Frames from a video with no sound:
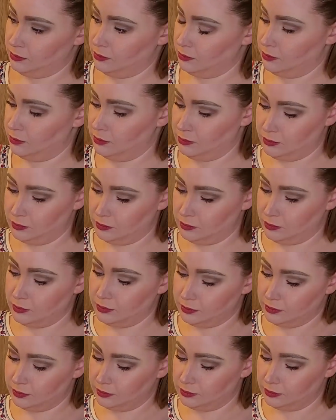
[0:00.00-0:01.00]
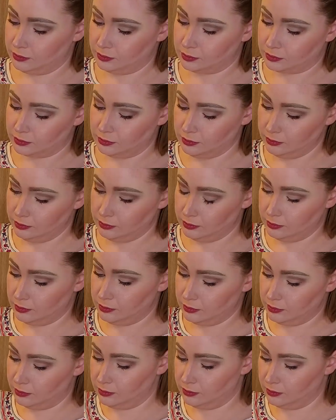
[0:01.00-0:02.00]
tested. The
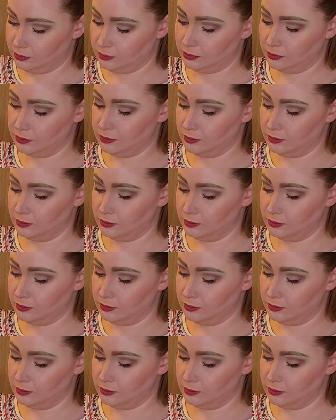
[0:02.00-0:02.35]
amazing thing